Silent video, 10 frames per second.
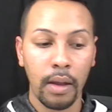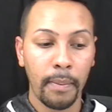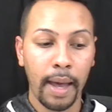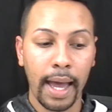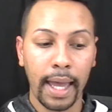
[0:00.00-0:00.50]

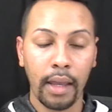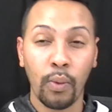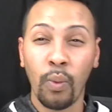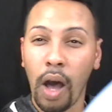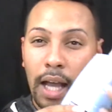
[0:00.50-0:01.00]
my
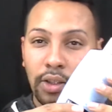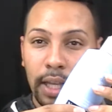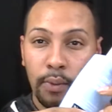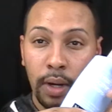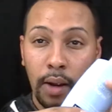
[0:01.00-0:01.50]
wash,
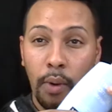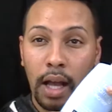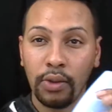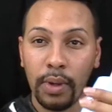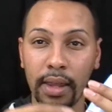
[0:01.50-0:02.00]
like what I
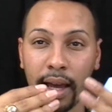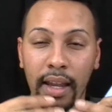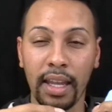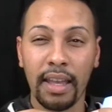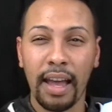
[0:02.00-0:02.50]
wash with,
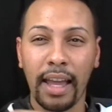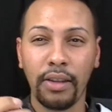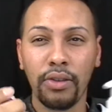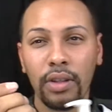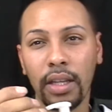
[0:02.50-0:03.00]
I
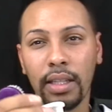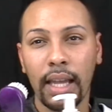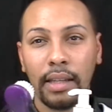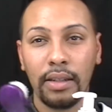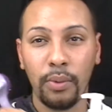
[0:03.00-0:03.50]
usually
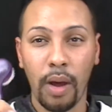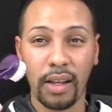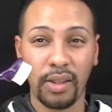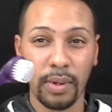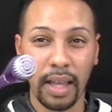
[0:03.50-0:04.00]
tend to
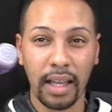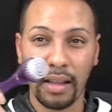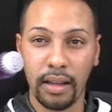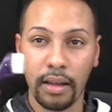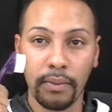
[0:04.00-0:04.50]
wash with like
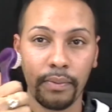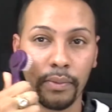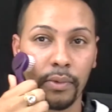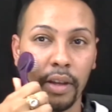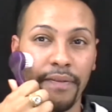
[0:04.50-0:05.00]
a
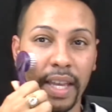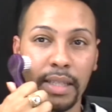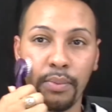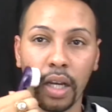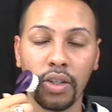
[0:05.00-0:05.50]

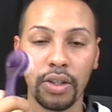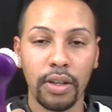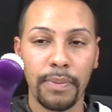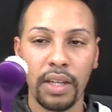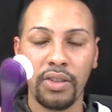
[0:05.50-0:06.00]
face brush or
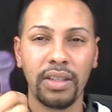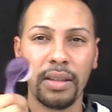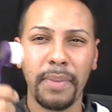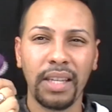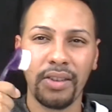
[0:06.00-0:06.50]
something, just
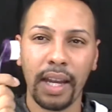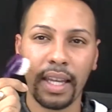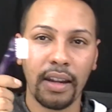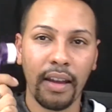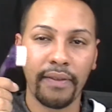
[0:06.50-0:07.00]
to make sure I
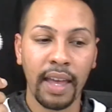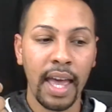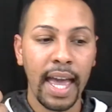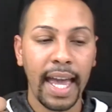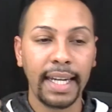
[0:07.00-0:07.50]
get
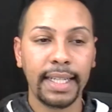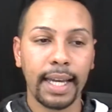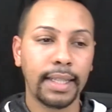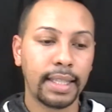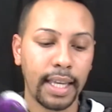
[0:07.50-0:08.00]
off any
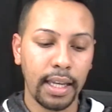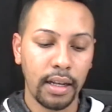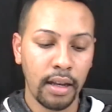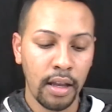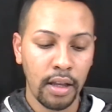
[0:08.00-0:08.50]
dead
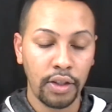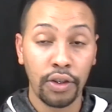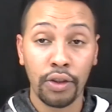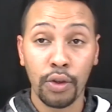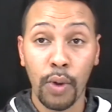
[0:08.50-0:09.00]
skin
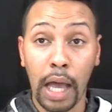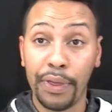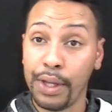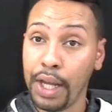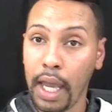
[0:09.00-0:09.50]

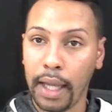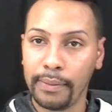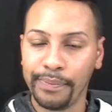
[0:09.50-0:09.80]
throughout the day.